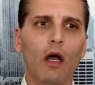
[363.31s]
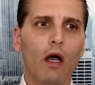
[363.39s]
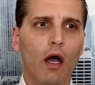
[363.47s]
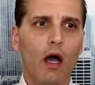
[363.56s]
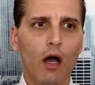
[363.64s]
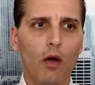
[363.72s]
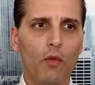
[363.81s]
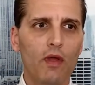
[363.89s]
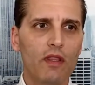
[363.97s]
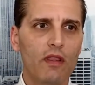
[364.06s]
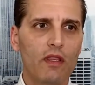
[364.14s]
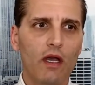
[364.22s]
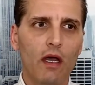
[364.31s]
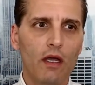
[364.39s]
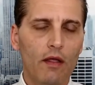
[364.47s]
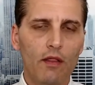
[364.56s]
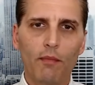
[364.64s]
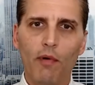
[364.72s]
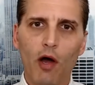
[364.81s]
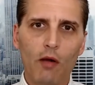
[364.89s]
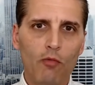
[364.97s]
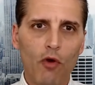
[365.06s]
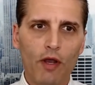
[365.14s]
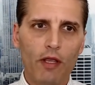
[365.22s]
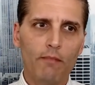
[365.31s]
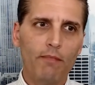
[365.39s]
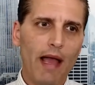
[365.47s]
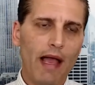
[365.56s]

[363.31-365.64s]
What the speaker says: With the bond market back